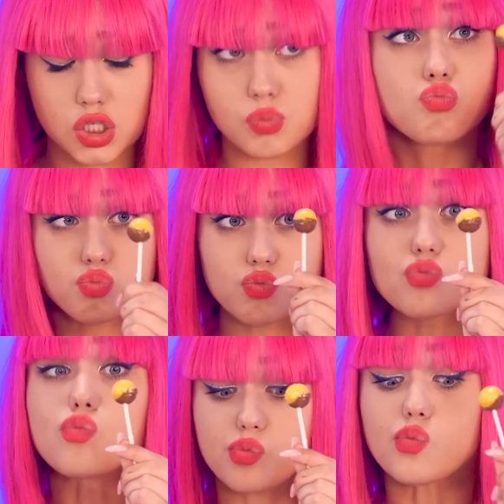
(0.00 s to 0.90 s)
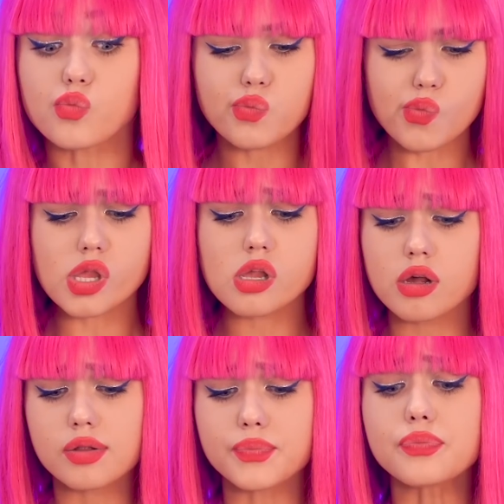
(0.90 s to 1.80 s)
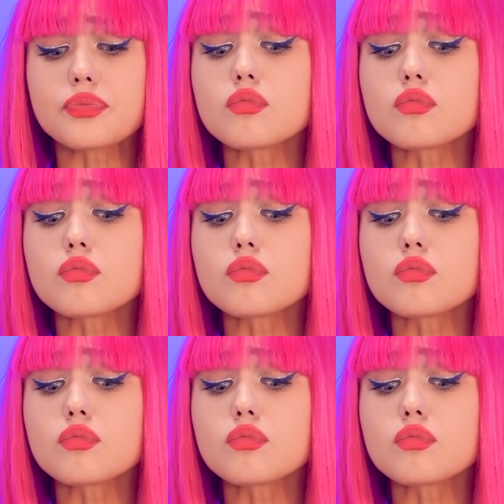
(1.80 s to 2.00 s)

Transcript: She takes a tiny lolly.